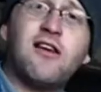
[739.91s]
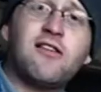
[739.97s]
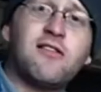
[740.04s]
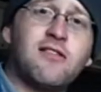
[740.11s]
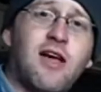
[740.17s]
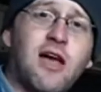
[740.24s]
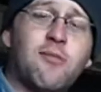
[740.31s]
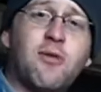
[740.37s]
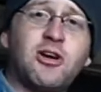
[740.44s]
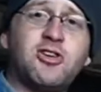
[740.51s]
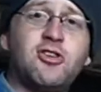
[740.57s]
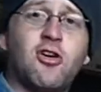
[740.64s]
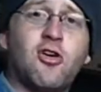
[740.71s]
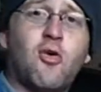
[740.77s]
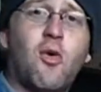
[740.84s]
it doesn't take
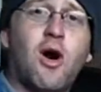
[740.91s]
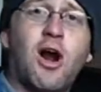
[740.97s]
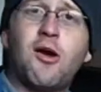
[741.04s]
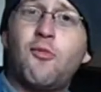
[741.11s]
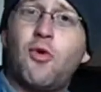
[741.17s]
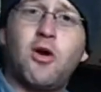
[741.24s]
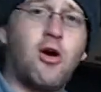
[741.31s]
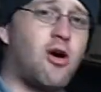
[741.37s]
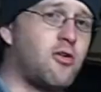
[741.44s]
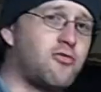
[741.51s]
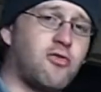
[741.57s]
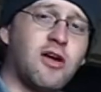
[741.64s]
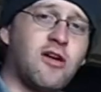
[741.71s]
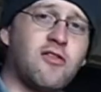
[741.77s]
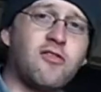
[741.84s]
much to acquire them. We all
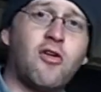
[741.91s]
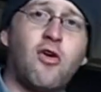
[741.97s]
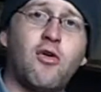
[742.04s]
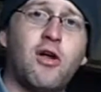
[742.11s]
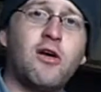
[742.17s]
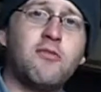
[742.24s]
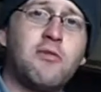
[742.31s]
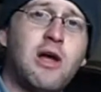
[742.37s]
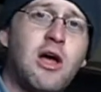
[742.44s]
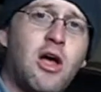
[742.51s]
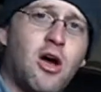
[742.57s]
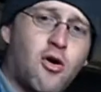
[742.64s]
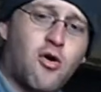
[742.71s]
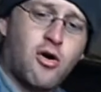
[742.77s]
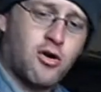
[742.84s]
drink soda
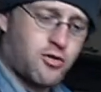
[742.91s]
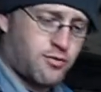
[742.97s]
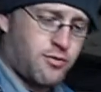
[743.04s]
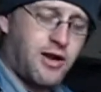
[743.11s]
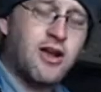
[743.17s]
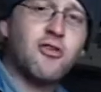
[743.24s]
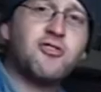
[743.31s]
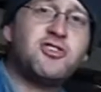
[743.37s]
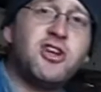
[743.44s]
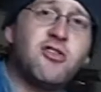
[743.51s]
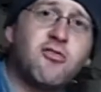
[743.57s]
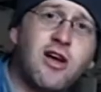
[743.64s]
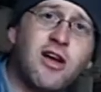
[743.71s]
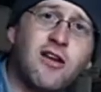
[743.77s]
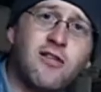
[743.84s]
or energy
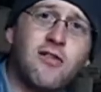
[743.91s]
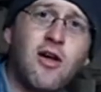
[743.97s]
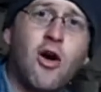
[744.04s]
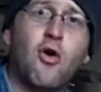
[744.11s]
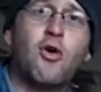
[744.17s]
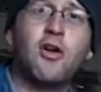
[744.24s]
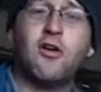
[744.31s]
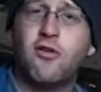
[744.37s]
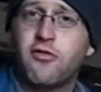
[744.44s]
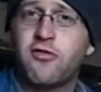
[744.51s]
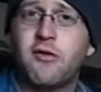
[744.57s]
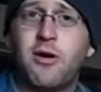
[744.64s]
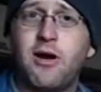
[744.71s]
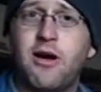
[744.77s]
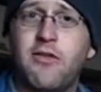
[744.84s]
drinks, or you know
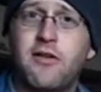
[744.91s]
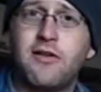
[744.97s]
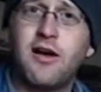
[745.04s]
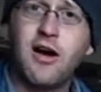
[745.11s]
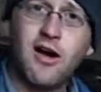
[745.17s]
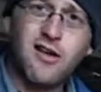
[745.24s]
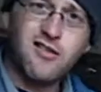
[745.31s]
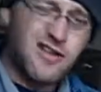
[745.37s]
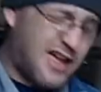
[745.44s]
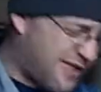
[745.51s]
somebody that does,